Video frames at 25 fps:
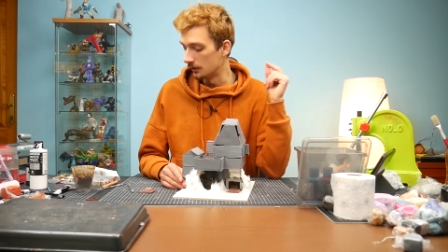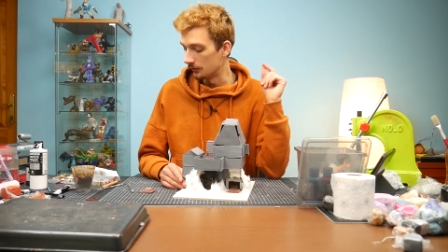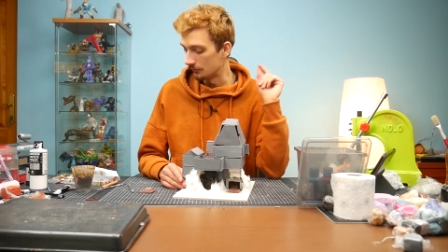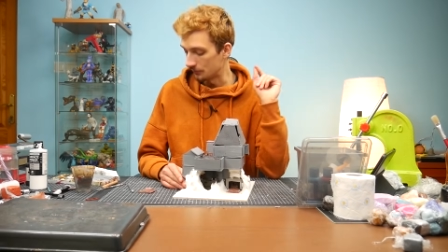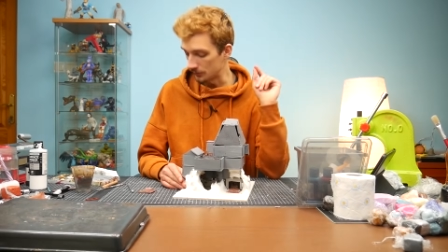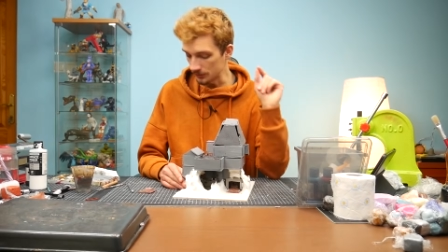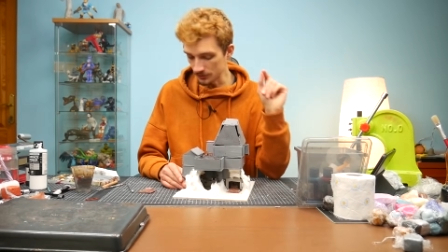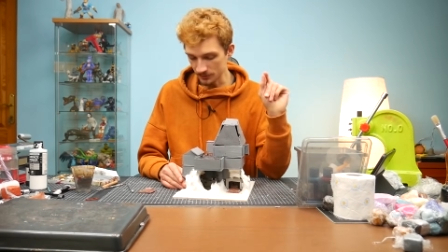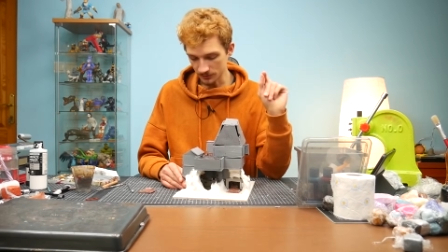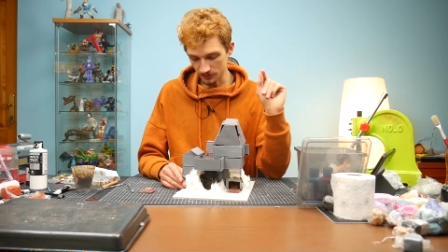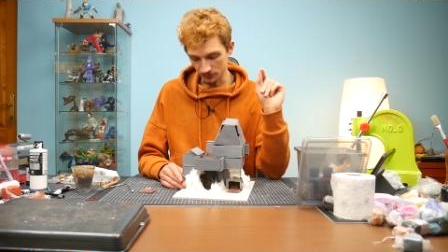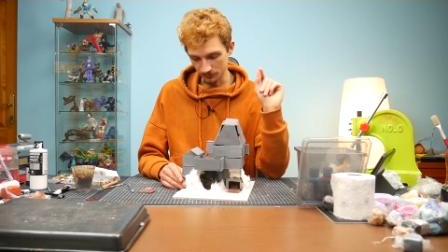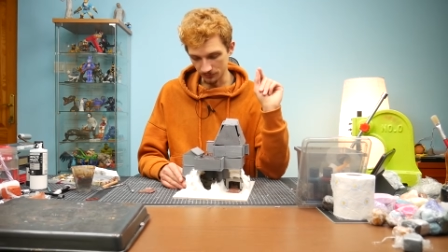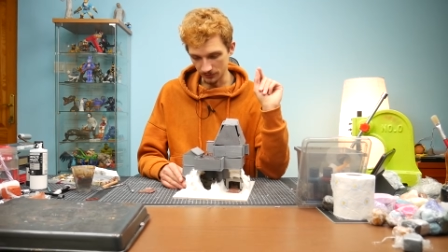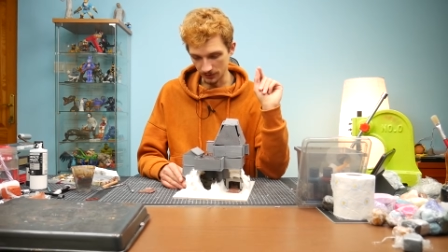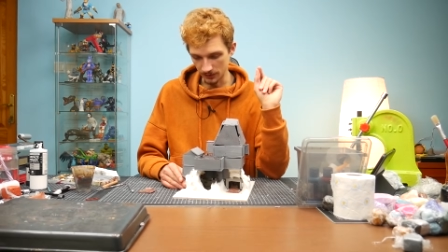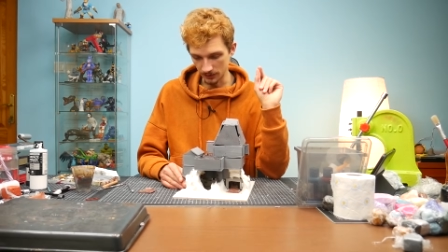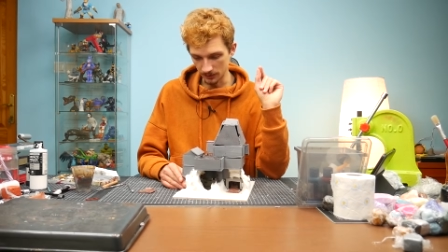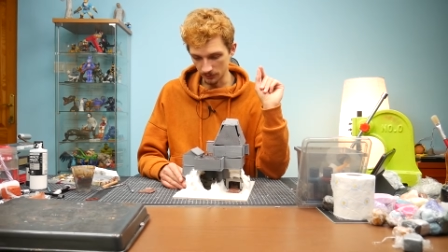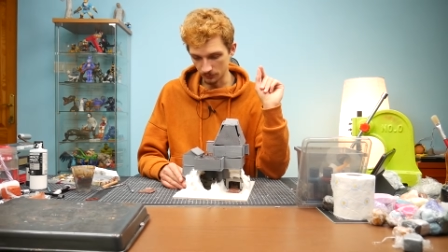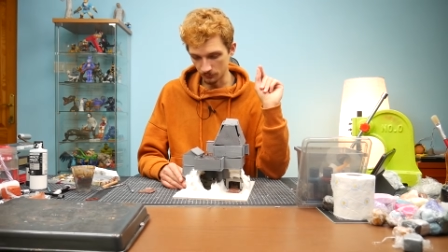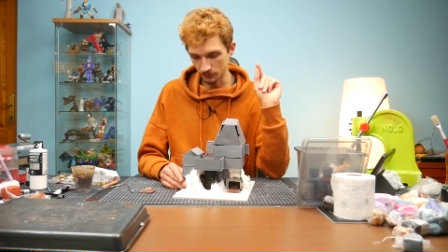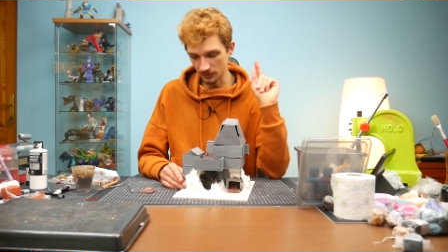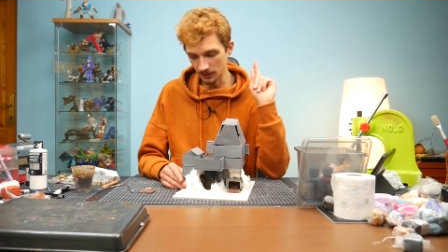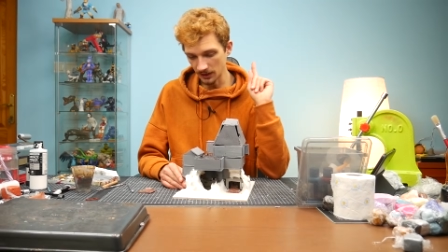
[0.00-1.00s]
First of
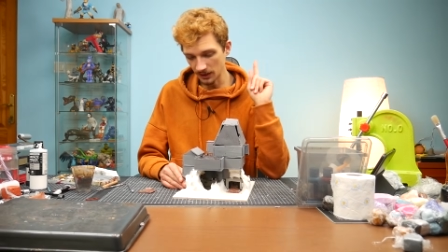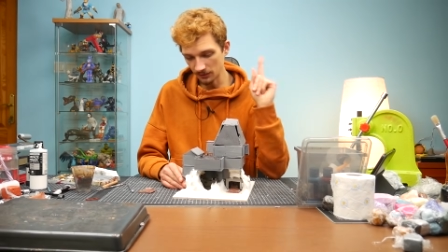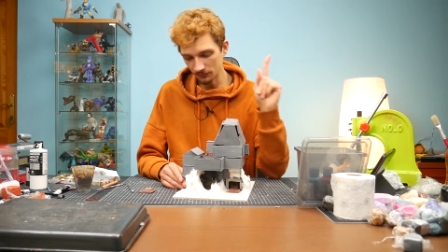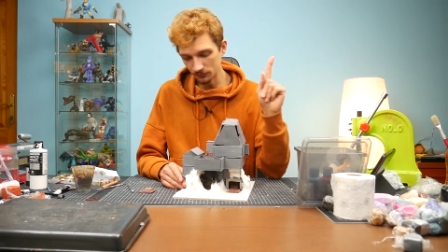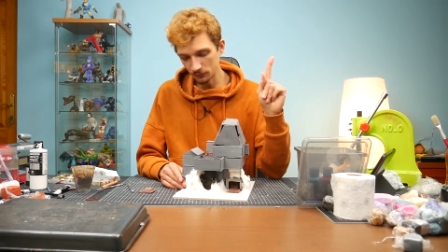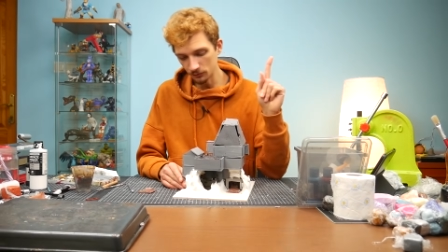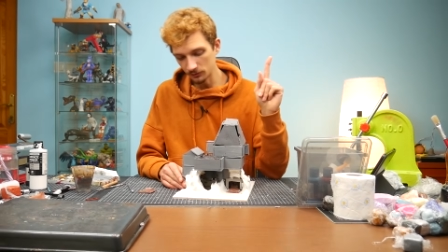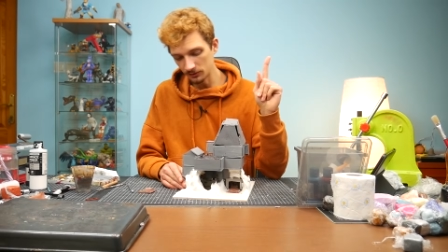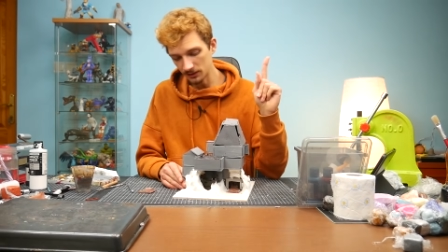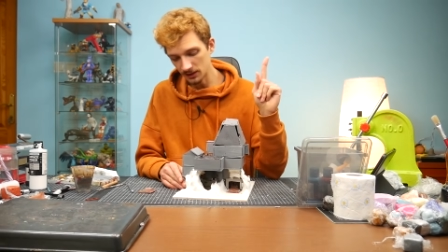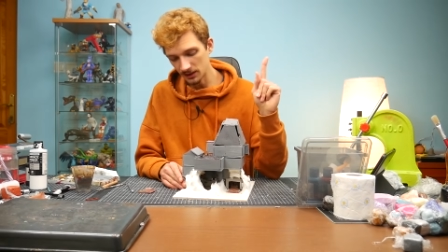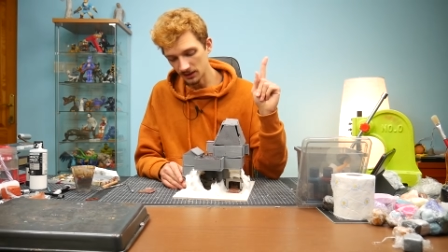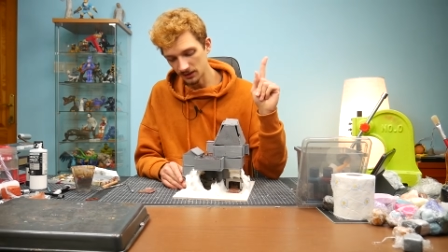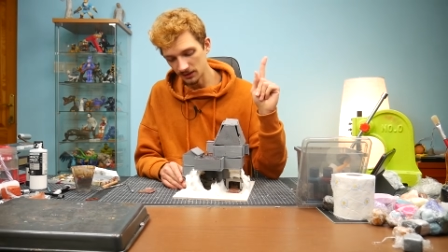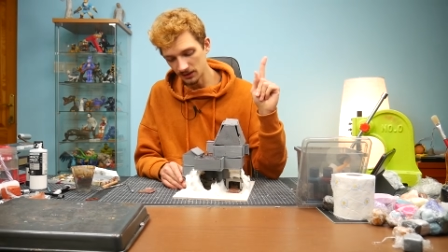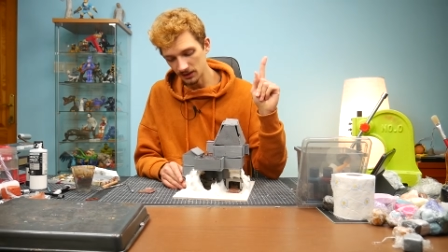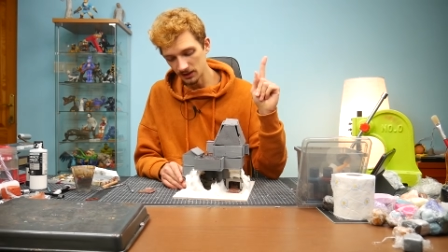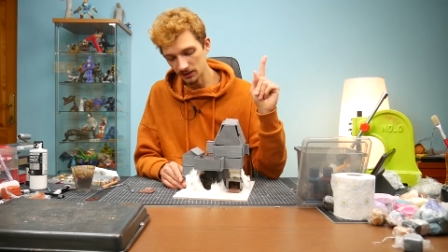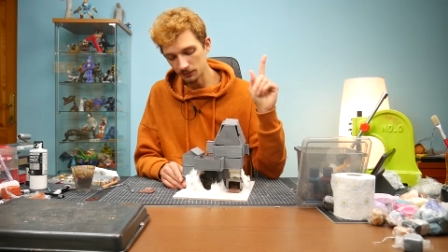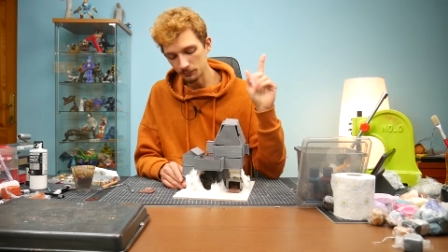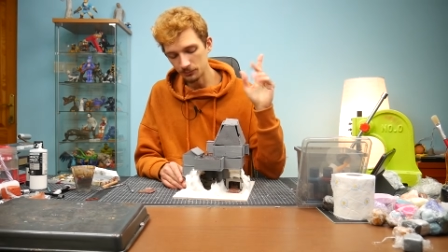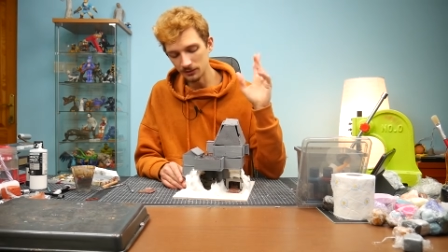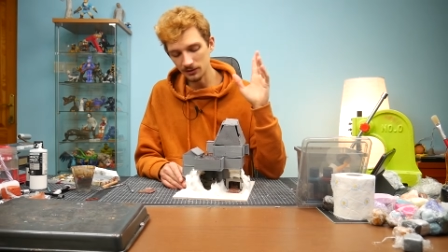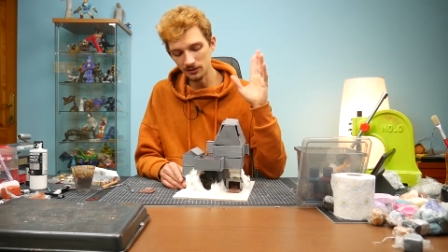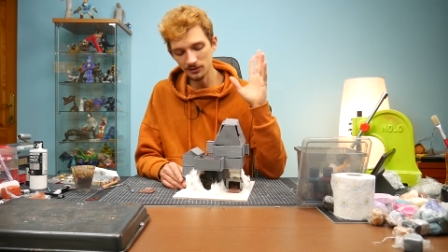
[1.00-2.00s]
all, we have to dirt
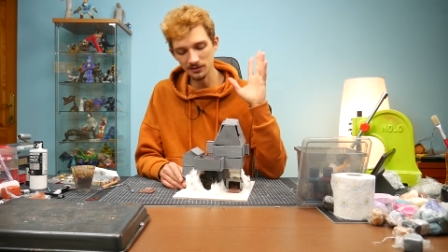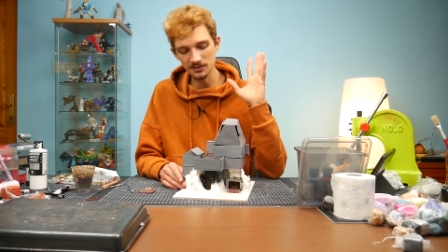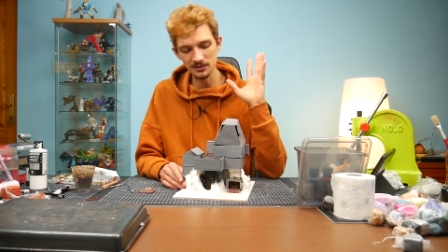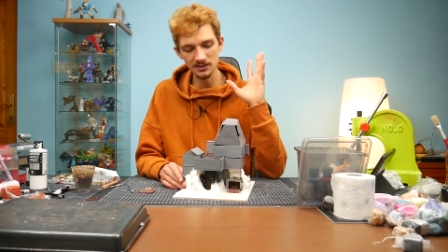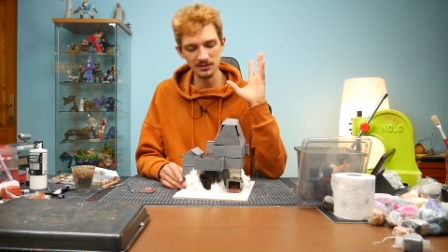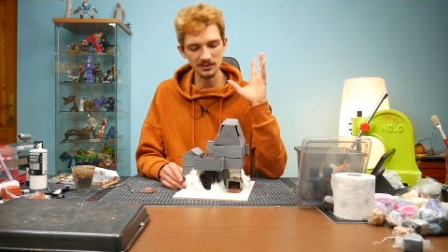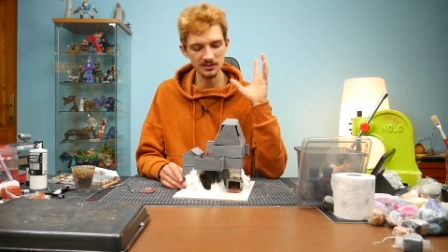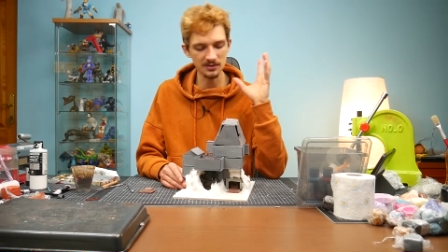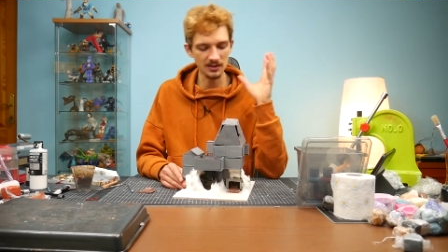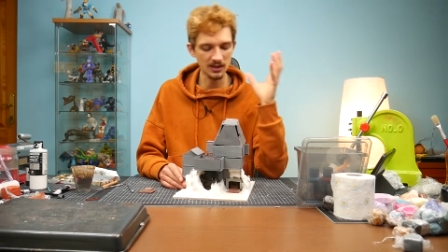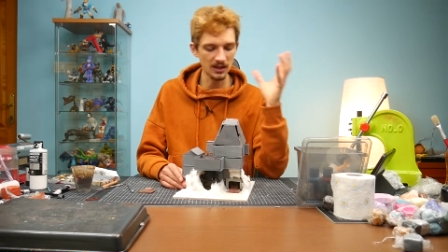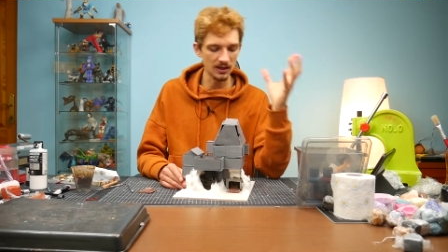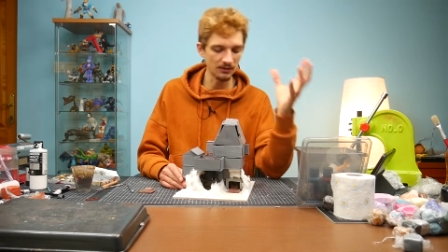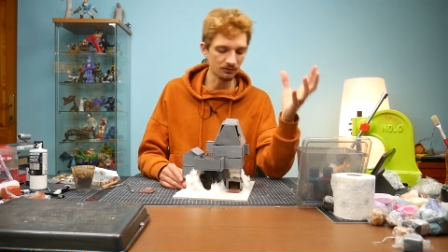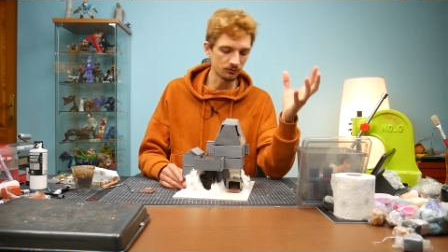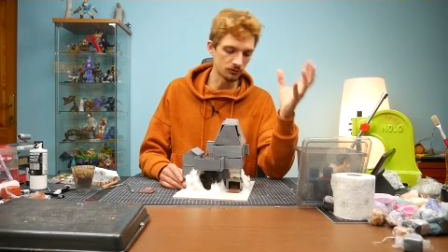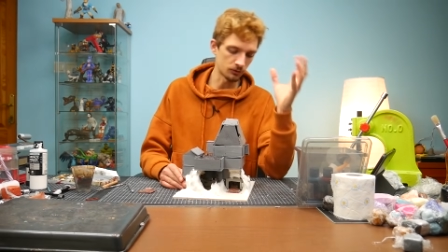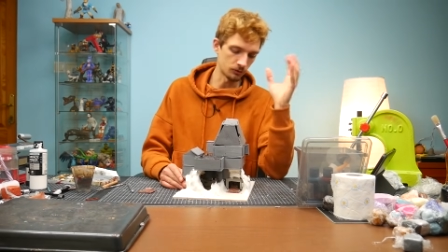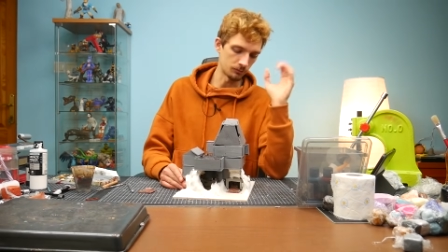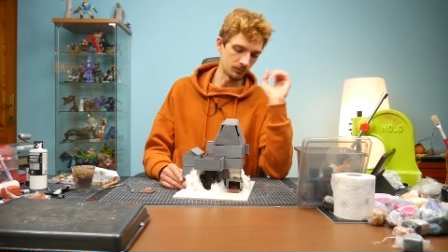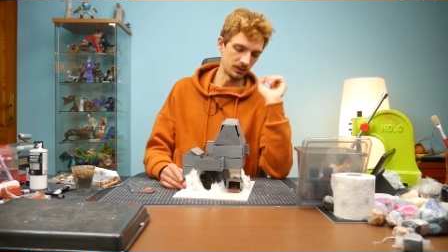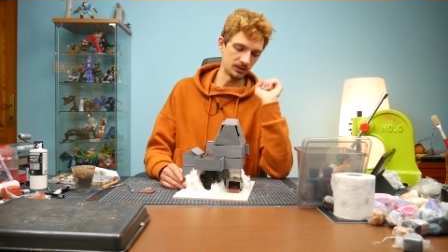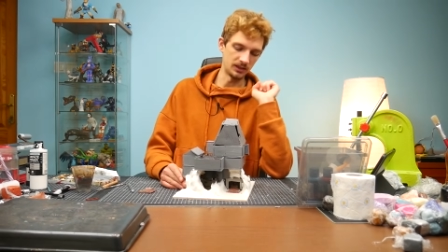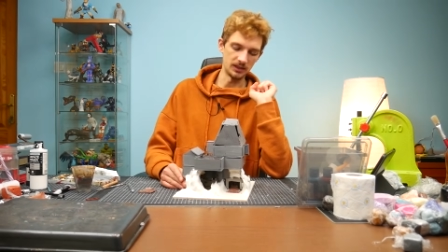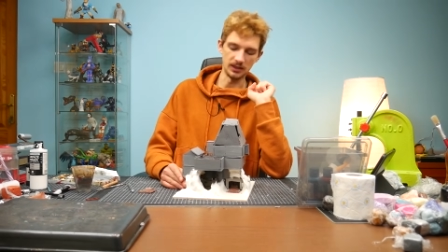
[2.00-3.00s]
it because this have
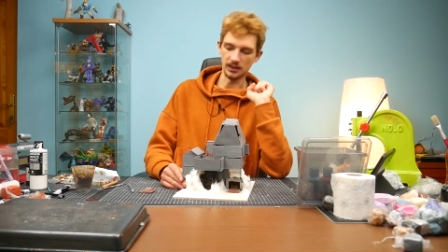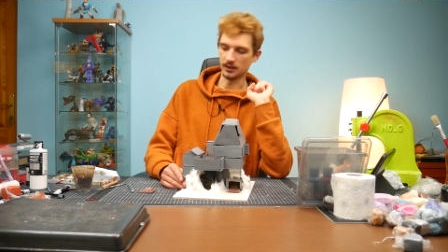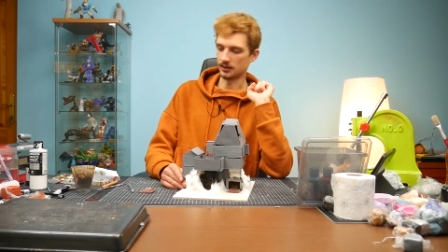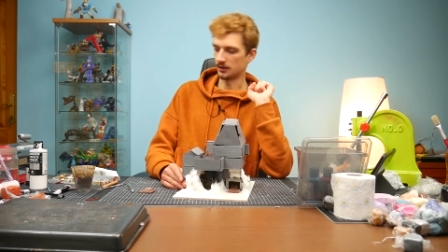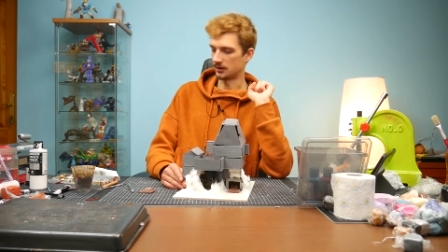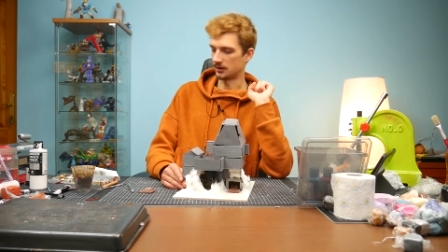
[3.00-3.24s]
to be dirt.